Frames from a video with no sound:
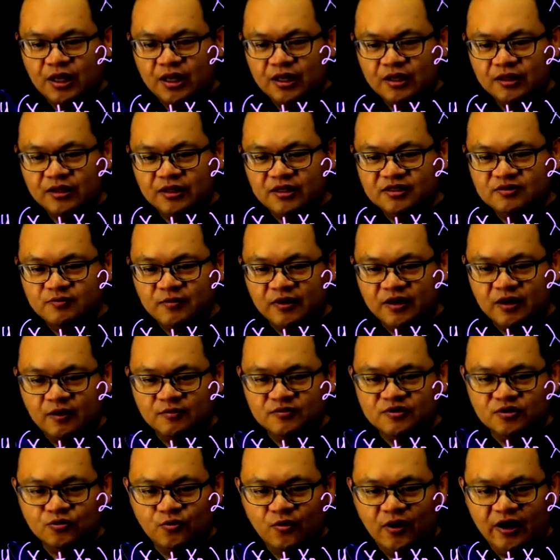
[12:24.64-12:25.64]
this
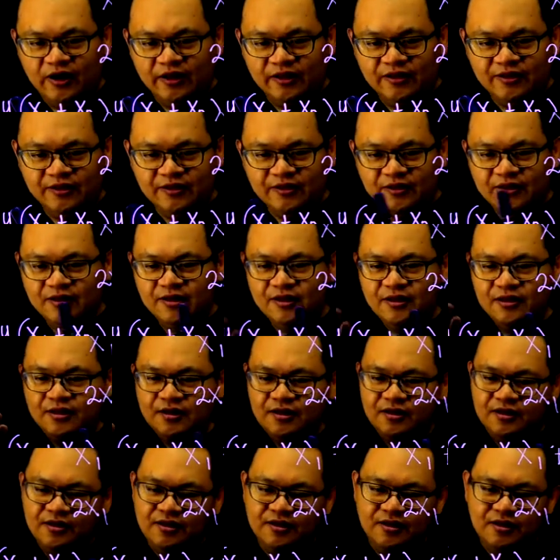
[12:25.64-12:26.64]
becomes 1.
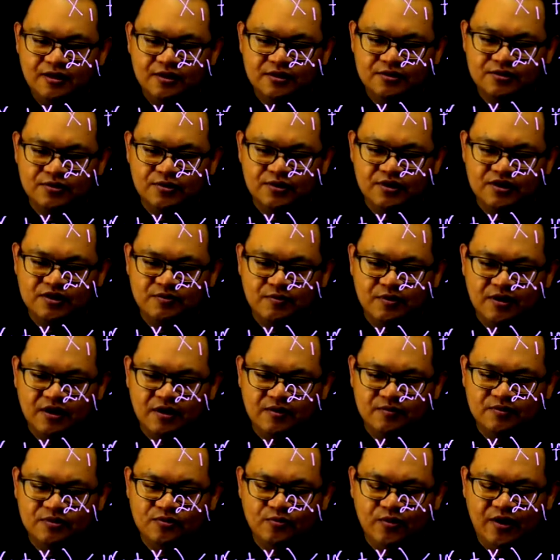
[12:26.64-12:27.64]
So this
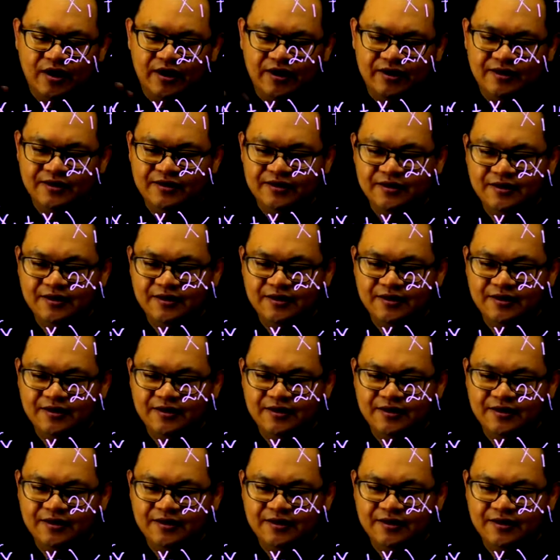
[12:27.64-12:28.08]
becomes 1.